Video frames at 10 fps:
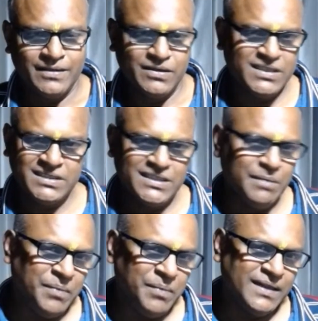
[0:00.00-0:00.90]
It is
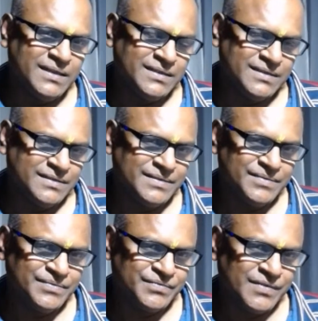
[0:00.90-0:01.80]
simple.
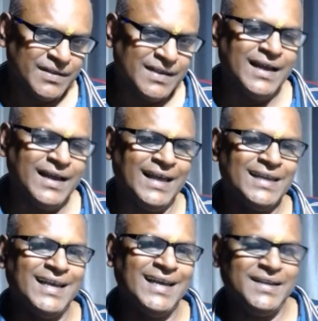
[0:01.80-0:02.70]

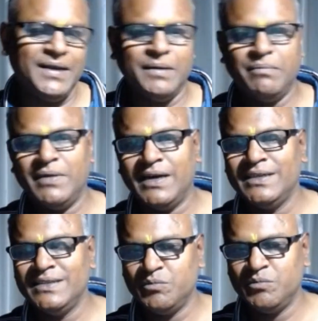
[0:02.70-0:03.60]
I get up
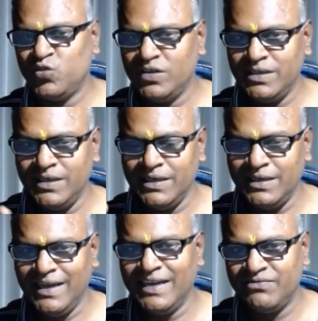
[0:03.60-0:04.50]
early in the morning
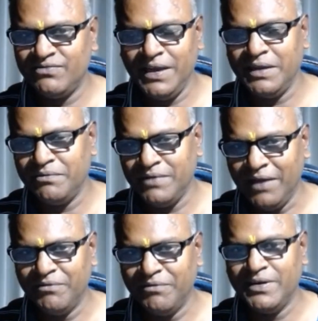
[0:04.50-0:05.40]
at 5
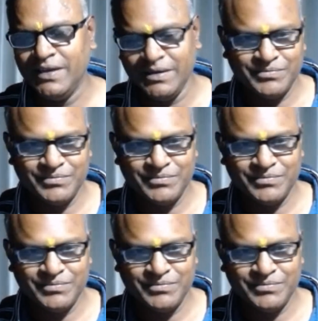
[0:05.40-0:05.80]
every day.